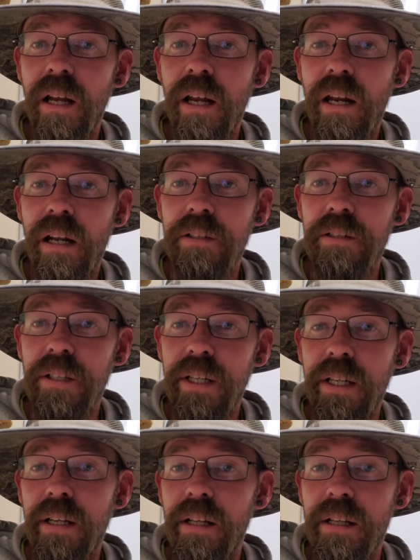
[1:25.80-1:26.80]
and on your
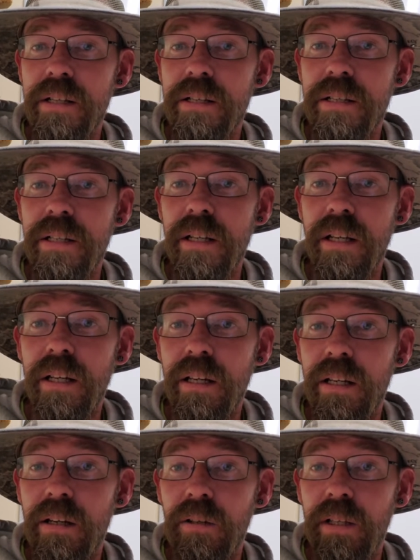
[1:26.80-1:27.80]
ELSD,
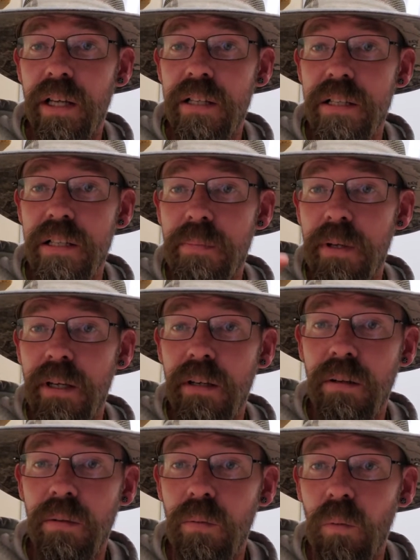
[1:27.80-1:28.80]
it only has to spin
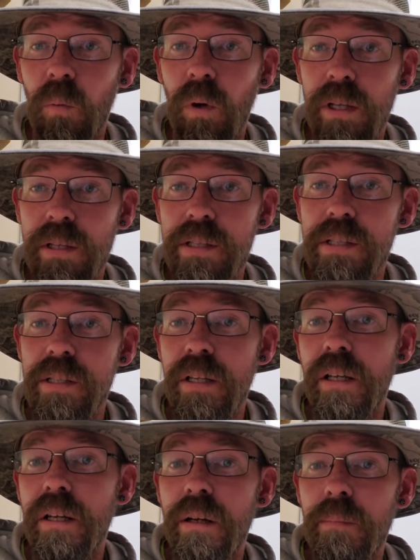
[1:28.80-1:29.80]
once
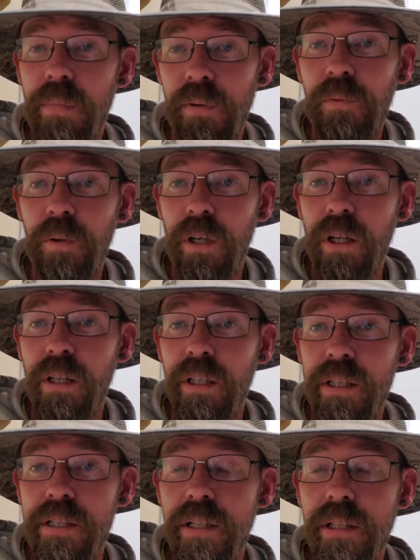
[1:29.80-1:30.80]
before it
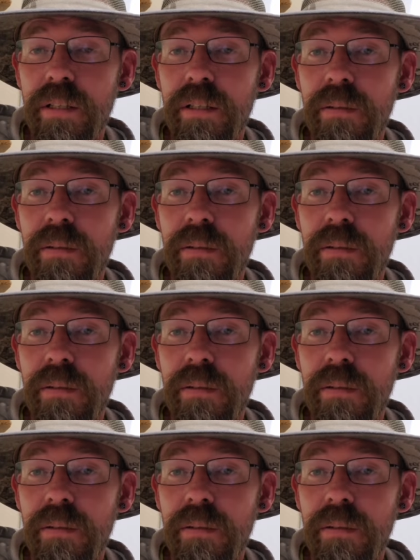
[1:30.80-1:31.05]
clicks in.